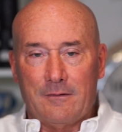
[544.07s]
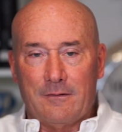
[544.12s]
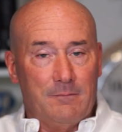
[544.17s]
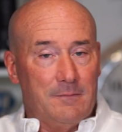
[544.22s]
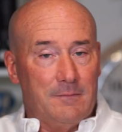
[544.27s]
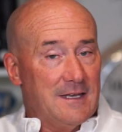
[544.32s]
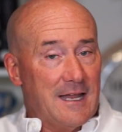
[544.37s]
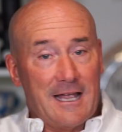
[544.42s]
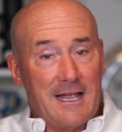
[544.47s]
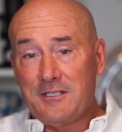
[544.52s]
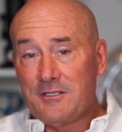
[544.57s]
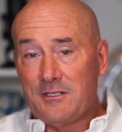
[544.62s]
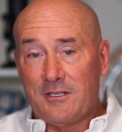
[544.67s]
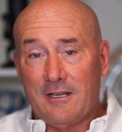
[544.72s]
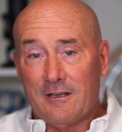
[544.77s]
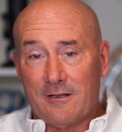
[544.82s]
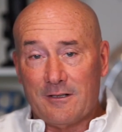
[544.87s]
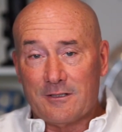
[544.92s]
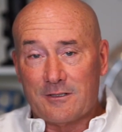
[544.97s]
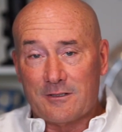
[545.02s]

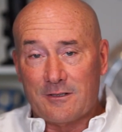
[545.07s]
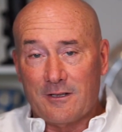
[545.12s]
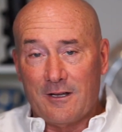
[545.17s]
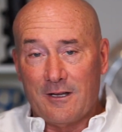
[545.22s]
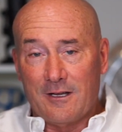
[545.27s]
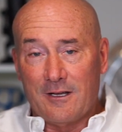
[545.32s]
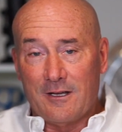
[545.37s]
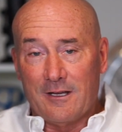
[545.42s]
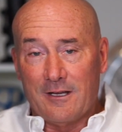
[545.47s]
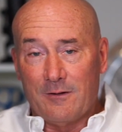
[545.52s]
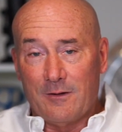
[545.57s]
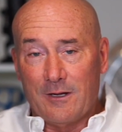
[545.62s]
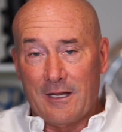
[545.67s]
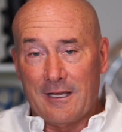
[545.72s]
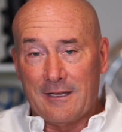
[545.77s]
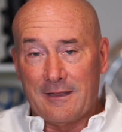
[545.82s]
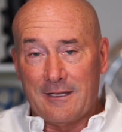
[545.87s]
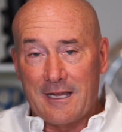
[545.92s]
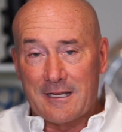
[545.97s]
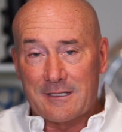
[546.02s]
nice yields
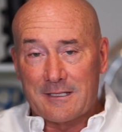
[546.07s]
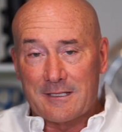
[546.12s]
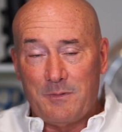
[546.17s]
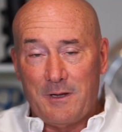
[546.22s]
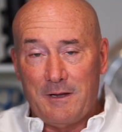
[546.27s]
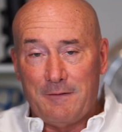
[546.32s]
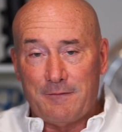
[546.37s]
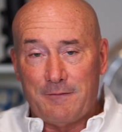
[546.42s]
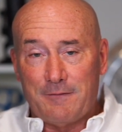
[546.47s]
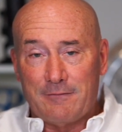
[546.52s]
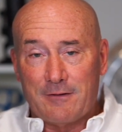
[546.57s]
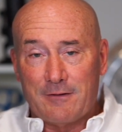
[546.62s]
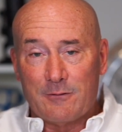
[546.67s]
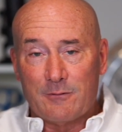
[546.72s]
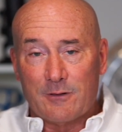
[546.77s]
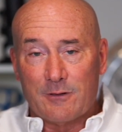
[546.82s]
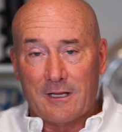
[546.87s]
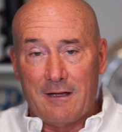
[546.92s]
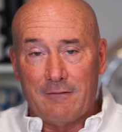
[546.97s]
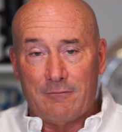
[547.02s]
at the S&P
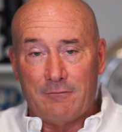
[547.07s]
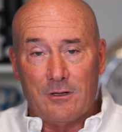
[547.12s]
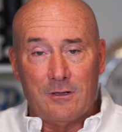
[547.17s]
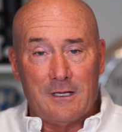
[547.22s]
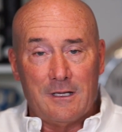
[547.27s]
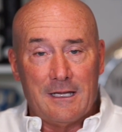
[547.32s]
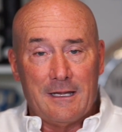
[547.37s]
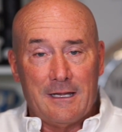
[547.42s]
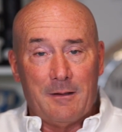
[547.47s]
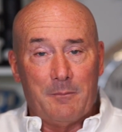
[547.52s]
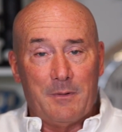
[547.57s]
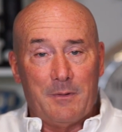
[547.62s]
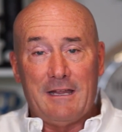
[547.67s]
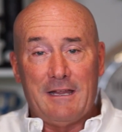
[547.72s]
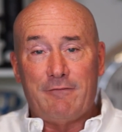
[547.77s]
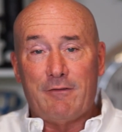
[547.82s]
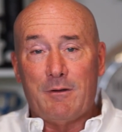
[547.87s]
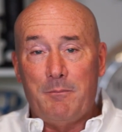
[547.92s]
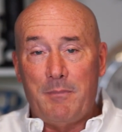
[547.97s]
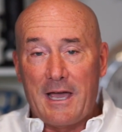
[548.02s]
500 level, but
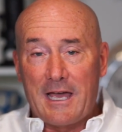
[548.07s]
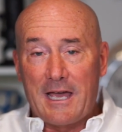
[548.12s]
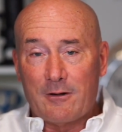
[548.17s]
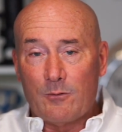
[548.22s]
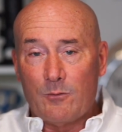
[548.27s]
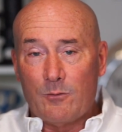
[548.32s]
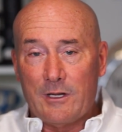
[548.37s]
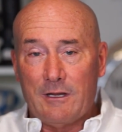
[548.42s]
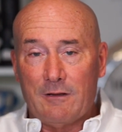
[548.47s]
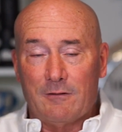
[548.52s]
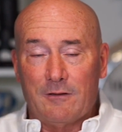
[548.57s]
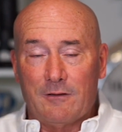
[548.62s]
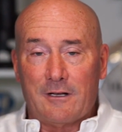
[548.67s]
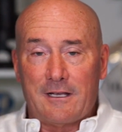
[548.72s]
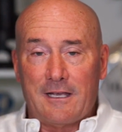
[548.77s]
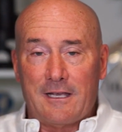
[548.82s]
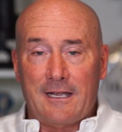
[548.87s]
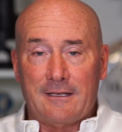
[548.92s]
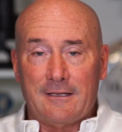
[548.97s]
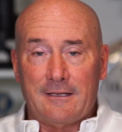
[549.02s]
even better when you
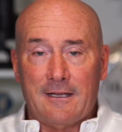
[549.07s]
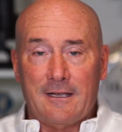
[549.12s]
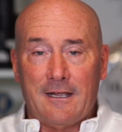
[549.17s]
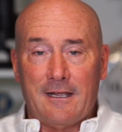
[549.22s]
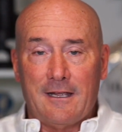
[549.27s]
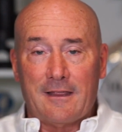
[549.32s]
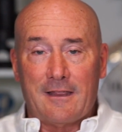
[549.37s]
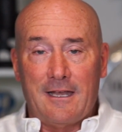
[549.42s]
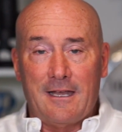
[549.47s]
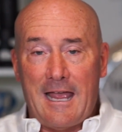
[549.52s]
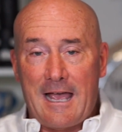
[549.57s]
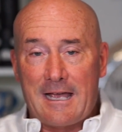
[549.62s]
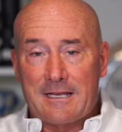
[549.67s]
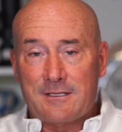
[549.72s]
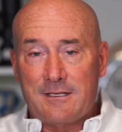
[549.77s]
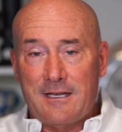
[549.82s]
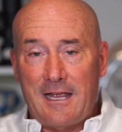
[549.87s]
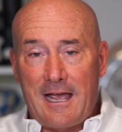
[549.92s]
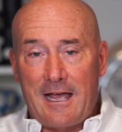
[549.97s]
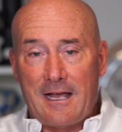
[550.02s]
look at the
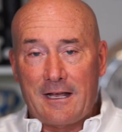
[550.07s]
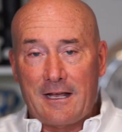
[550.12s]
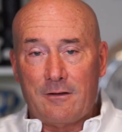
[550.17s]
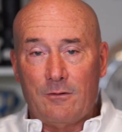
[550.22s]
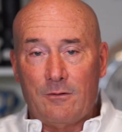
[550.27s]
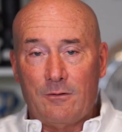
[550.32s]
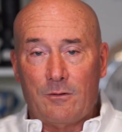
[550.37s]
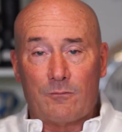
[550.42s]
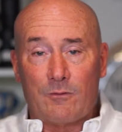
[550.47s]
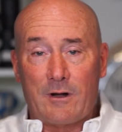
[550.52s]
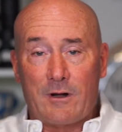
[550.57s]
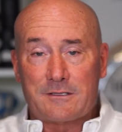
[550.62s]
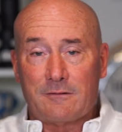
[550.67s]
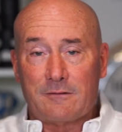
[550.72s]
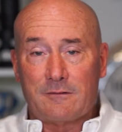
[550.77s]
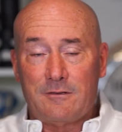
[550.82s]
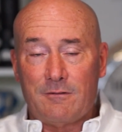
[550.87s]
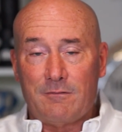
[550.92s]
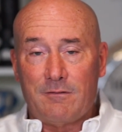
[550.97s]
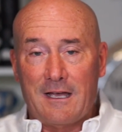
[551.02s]
NASDAQ or the
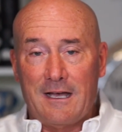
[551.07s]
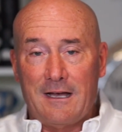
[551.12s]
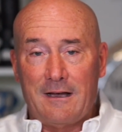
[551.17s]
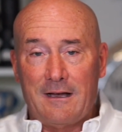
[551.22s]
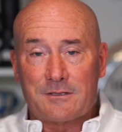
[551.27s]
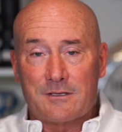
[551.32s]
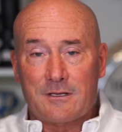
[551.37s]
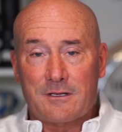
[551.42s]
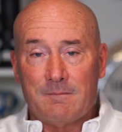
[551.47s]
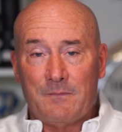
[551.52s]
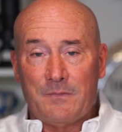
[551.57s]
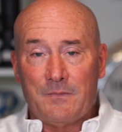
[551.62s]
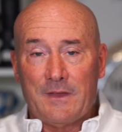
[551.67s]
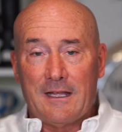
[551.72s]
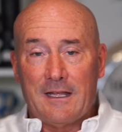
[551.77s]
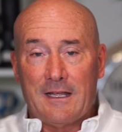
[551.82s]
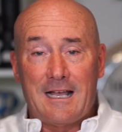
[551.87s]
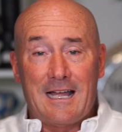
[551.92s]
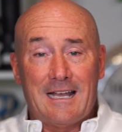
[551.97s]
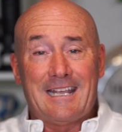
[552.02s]
Russell 2000,
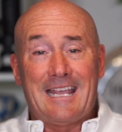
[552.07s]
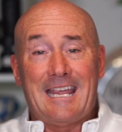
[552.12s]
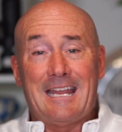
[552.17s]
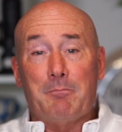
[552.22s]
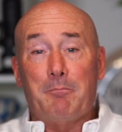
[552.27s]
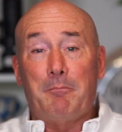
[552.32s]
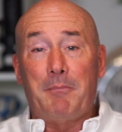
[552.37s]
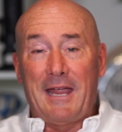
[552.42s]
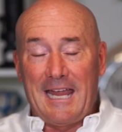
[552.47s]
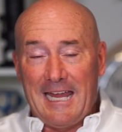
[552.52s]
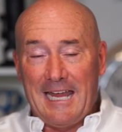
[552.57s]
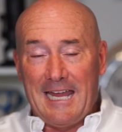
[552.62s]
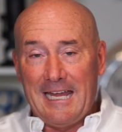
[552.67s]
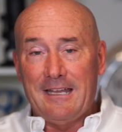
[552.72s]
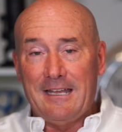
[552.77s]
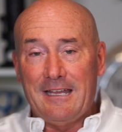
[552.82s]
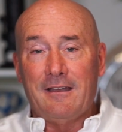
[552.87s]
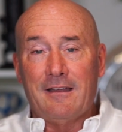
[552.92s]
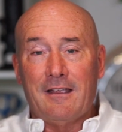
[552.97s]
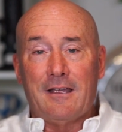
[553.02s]
kind of getting
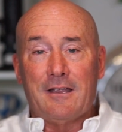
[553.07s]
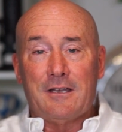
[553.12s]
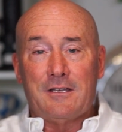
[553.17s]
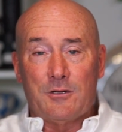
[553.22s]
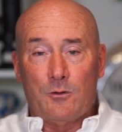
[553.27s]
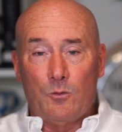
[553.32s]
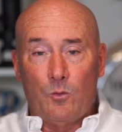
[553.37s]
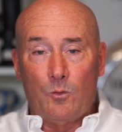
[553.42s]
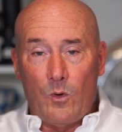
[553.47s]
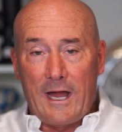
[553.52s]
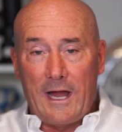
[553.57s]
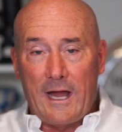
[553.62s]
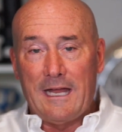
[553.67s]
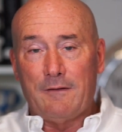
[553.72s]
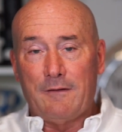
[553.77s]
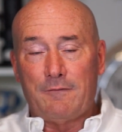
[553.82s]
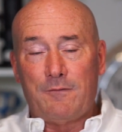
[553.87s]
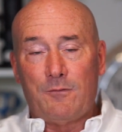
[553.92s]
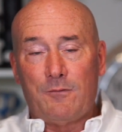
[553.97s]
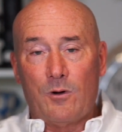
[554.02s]
paid to
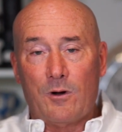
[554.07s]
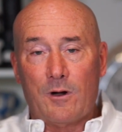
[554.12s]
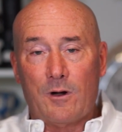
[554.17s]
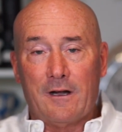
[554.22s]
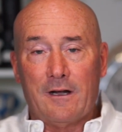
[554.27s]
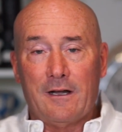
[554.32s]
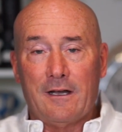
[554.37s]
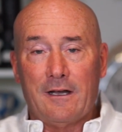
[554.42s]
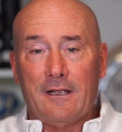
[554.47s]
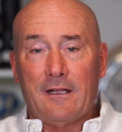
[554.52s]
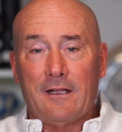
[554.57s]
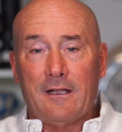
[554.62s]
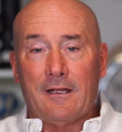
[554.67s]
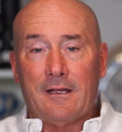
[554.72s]
wait for